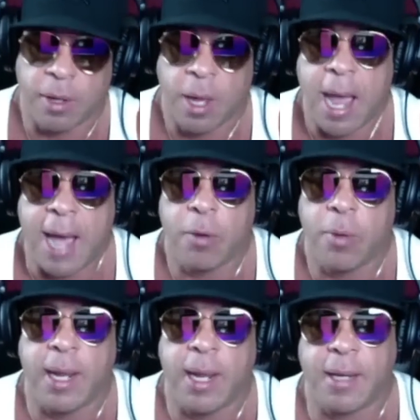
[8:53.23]

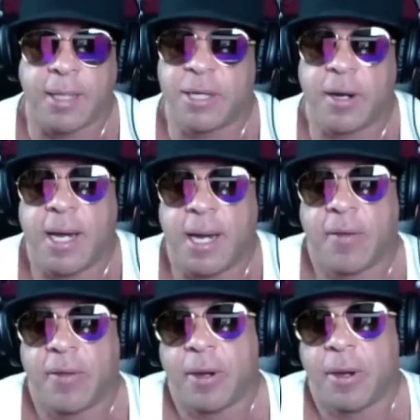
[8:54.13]
is there any
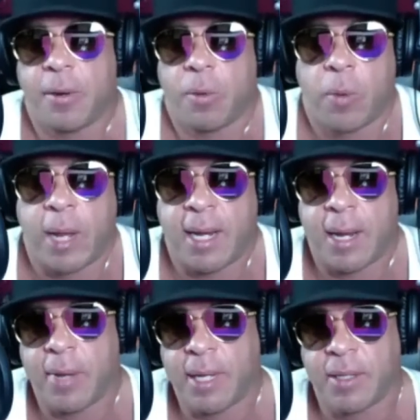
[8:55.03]
other way
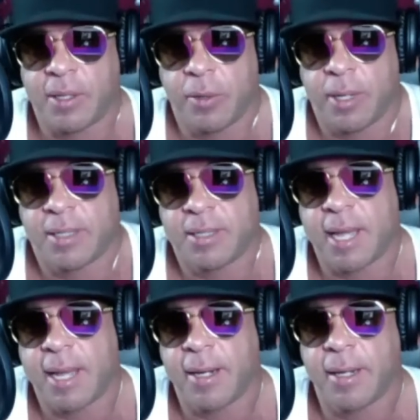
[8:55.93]
that we could do this,
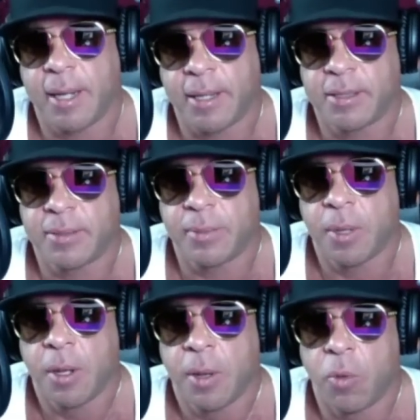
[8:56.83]
that it's
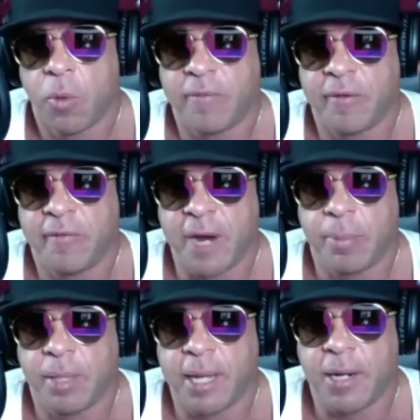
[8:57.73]
more of a fair
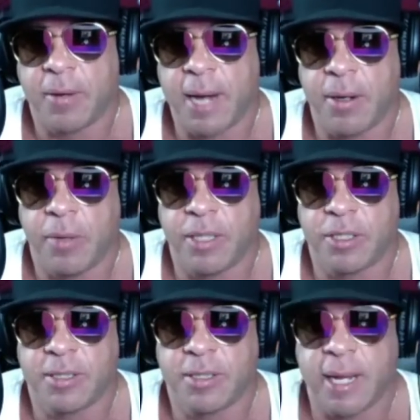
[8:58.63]
playing ground? Do we
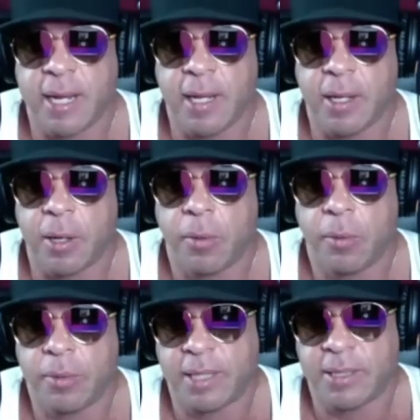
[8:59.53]
just say,
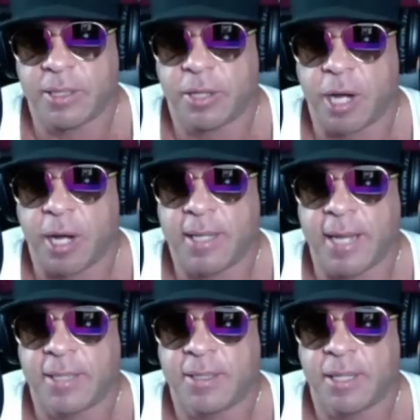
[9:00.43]
these are
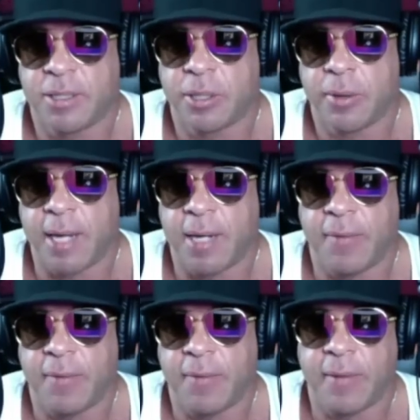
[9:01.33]
non-tested, so
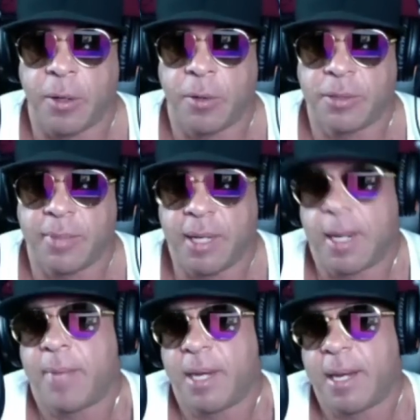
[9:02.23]
anything goes? I
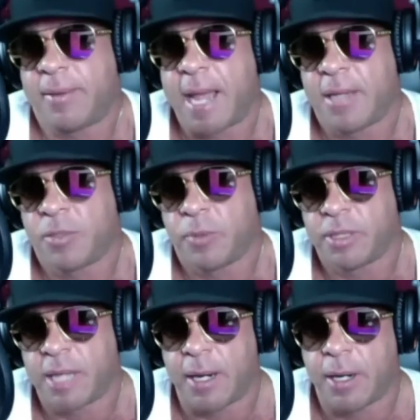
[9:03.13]
mean, that's
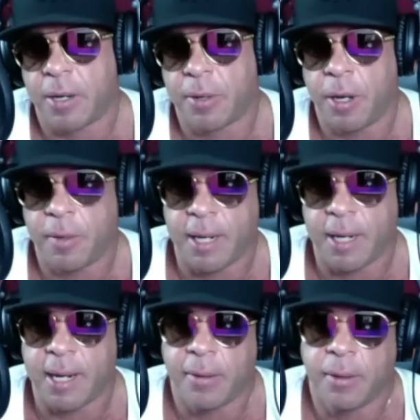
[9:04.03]
what's kind of going on right now.